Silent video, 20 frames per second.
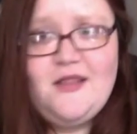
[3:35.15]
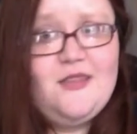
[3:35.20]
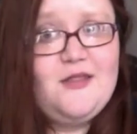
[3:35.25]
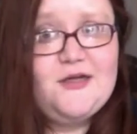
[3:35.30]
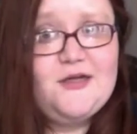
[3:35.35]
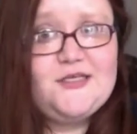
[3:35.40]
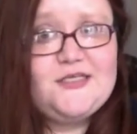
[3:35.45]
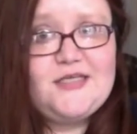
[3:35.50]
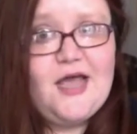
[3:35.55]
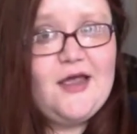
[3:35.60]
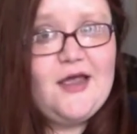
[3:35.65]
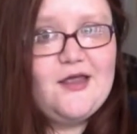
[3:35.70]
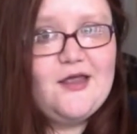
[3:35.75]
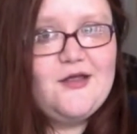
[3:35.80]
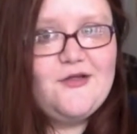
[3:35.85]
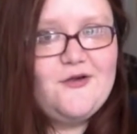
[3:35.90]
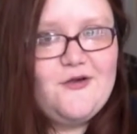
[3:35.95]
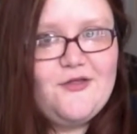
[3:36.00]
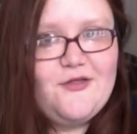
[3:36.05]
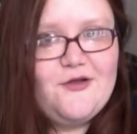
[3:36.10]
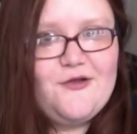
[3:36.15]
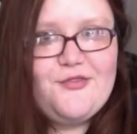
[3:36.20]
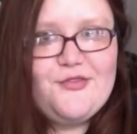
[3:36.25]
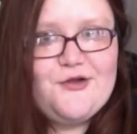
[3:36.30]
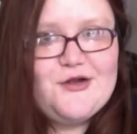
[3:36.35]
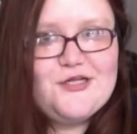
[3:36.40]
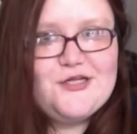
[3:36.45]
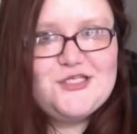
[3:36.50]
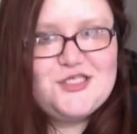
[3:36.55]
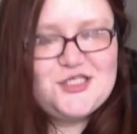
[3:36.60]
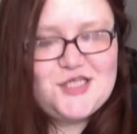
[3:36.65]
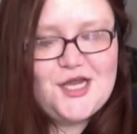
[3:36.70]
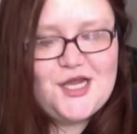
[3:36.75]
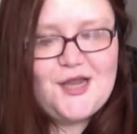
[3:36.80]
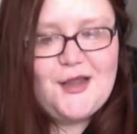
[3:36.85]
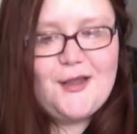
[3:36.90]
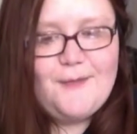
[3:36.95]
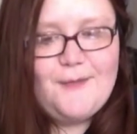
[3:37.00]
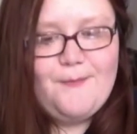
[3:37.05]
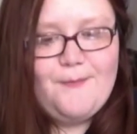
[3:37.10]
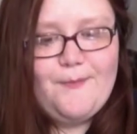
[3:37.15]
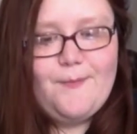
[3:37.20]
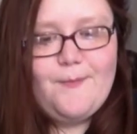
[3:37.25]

their second or their third sheep.